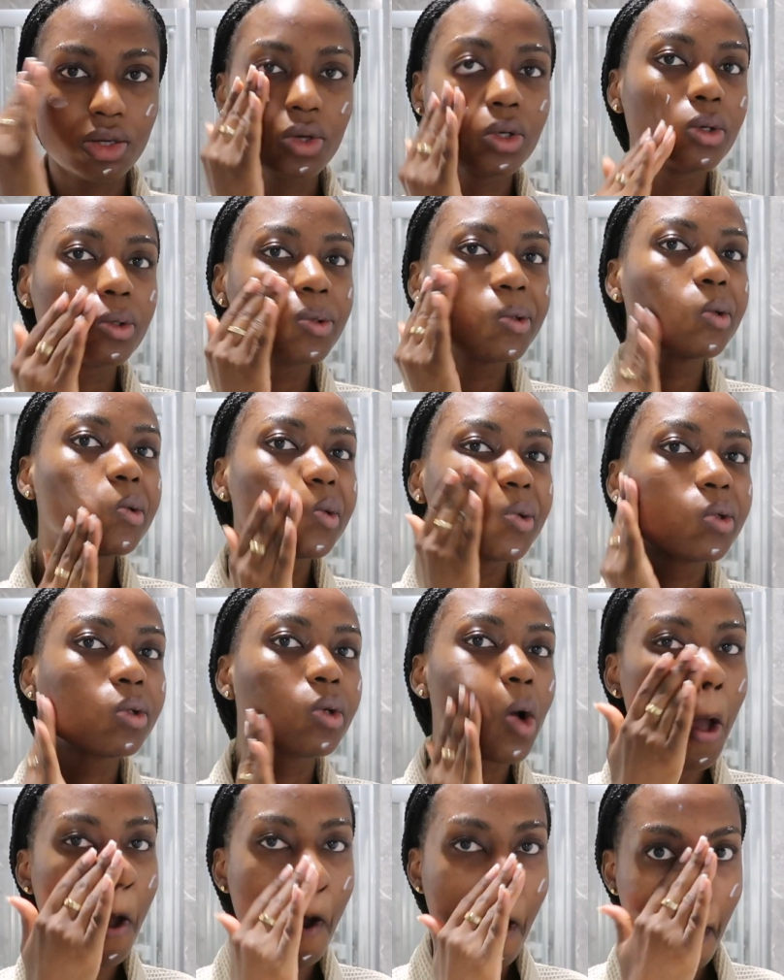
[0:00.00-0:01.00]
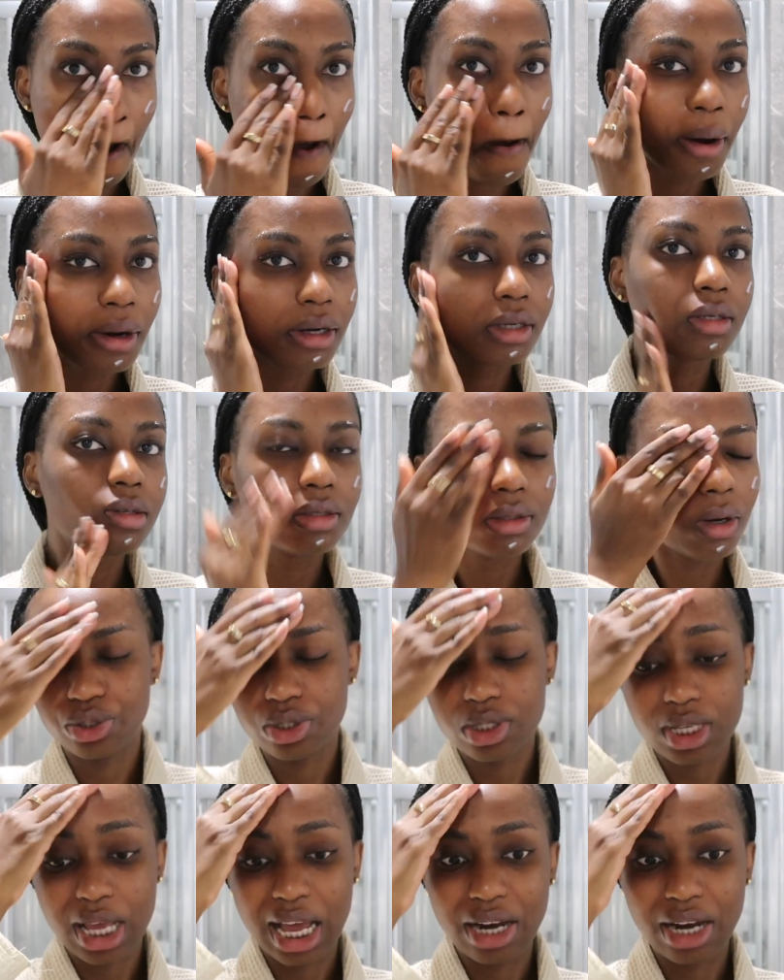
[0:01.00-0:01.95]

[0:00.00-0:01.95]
oil. Usually when I go for shoots,